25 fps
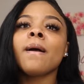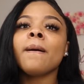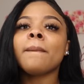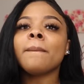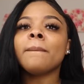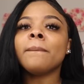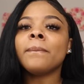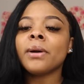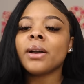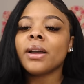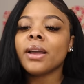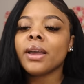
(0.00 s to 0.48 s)

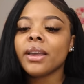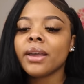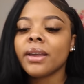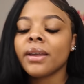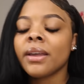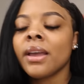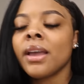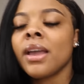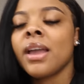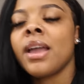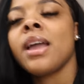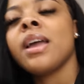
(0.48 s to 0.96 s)
but
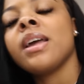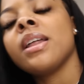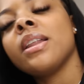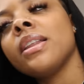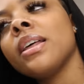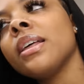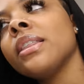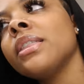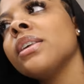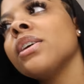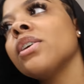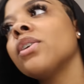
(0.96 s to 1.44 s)

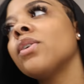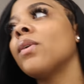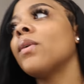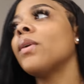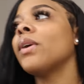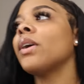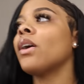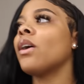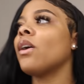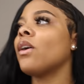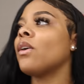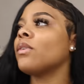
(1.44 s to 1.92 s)
nothing
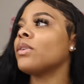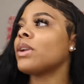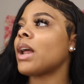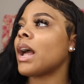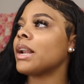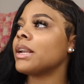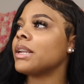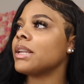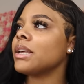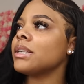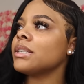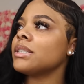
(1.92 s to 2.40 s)
going on.
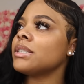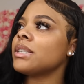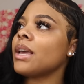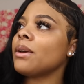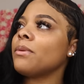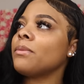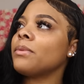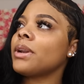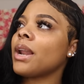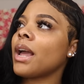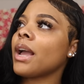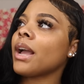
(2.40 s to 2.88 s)
I did say
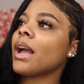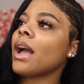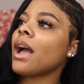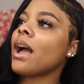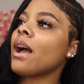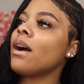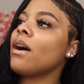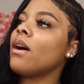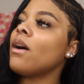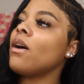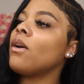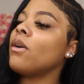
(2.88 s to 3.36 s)
when I
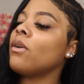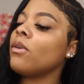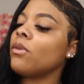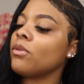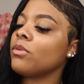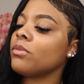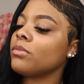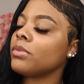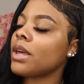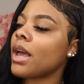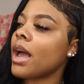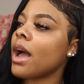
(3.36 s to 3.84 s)
got
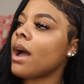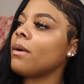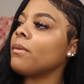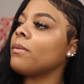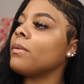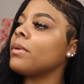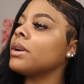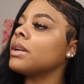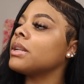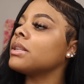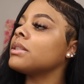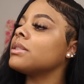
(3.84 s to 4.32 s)
home that I
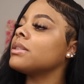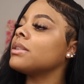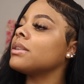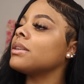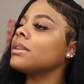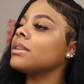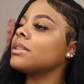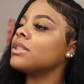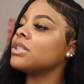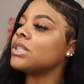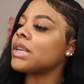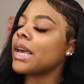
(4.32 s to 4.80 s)
wanted
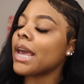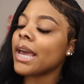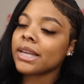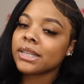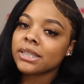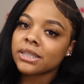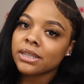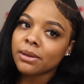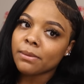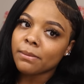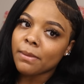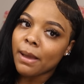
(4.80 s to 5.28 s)
to
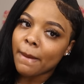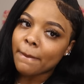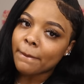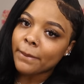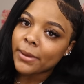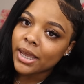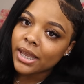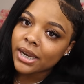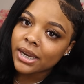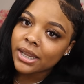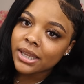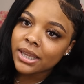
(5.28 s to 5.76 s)
jazz up my
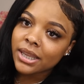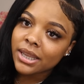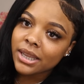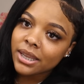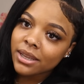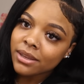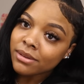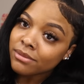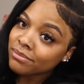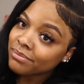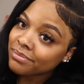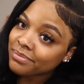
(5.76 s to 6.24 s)

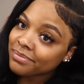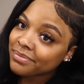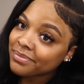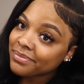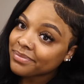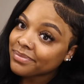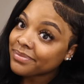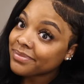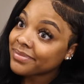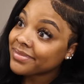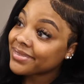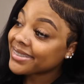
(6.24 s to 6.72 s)
mannequin,
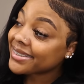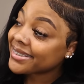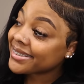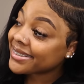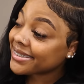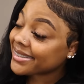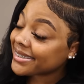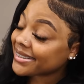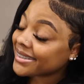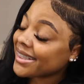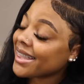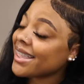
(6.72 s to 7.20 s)

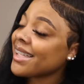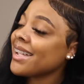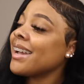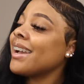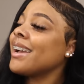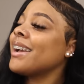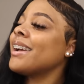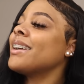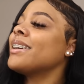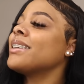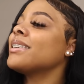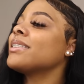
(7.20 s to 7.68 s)

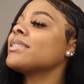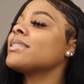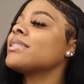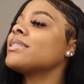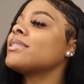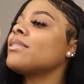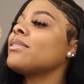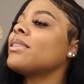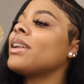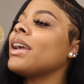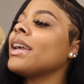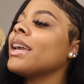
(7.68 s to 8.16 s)
so
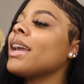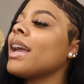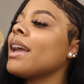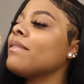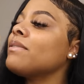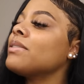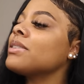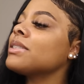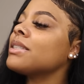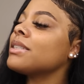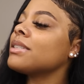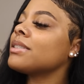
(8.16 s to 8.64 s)
that day
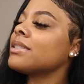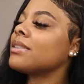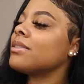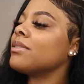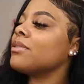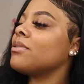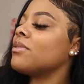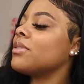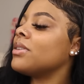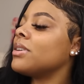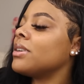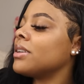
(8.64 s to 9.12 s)
was this
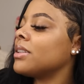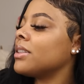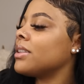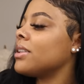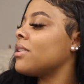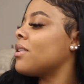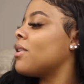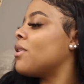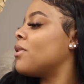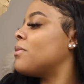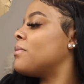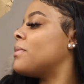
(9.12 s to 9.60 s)
little
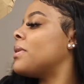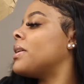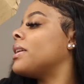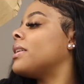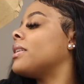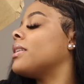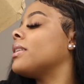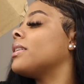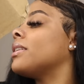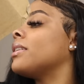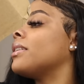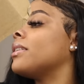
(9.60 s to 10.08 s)
ugly old
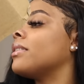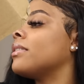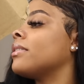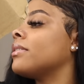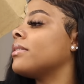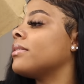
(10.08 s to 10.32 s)
mannequin,